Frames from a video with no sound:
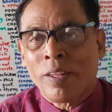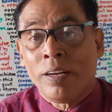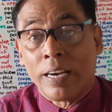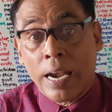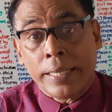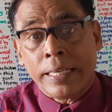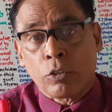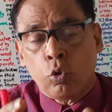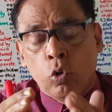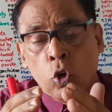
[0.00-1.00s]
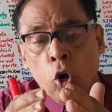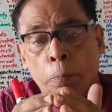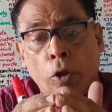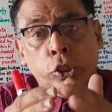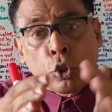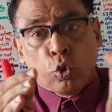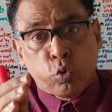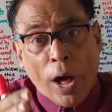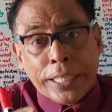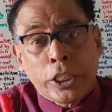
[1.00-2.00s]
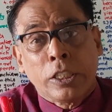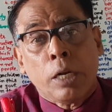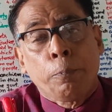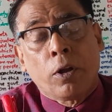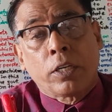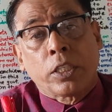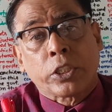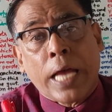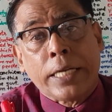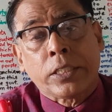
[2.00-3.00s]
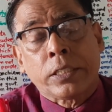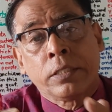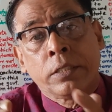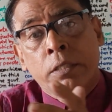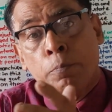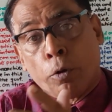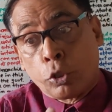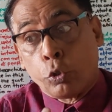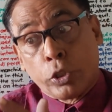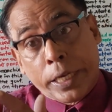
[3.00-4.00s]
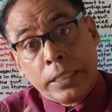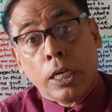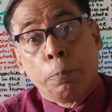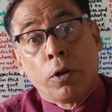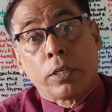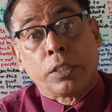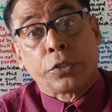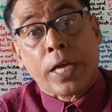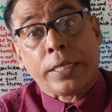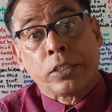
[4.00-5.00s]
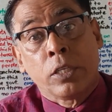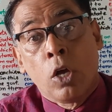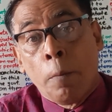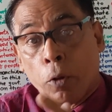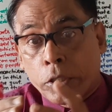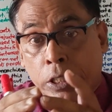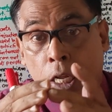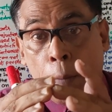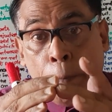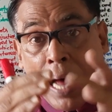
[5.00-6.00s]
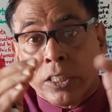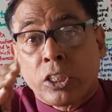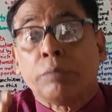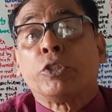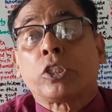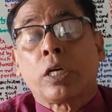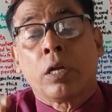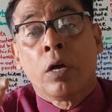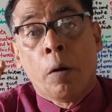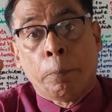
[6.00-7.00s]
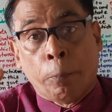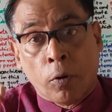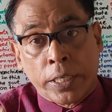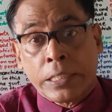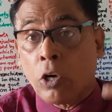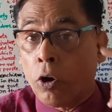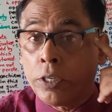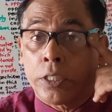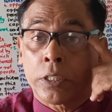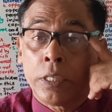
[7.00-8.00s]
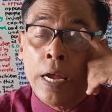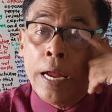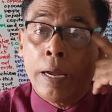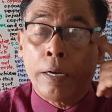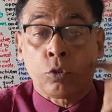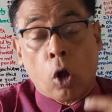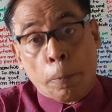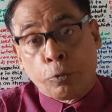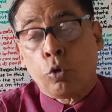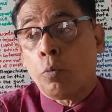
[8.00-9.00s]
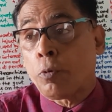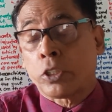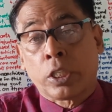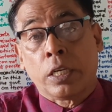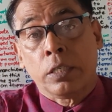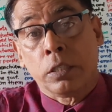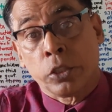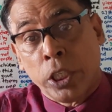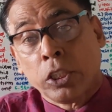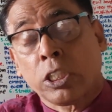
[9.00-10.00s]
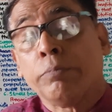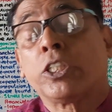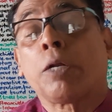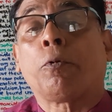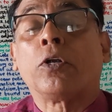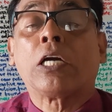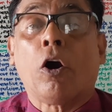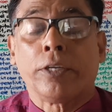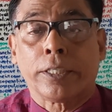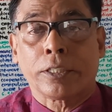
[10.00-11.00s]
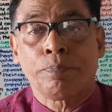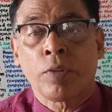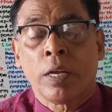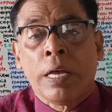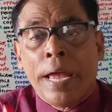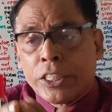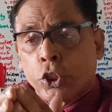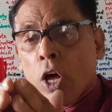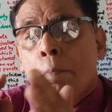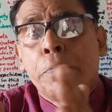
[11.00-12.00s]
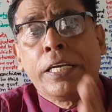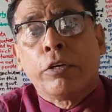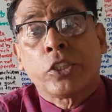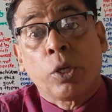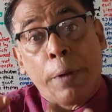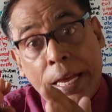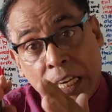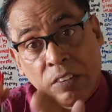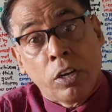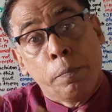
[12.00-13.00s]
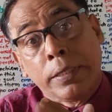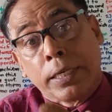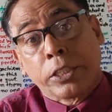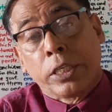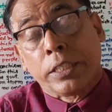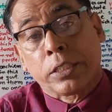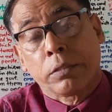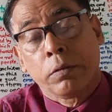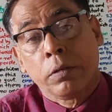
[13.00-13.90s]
relating to +2 first year political science, +2 second year political science, +3 first semester political honors, up to +3 sixth semester political honors, and some videos of environmental studies,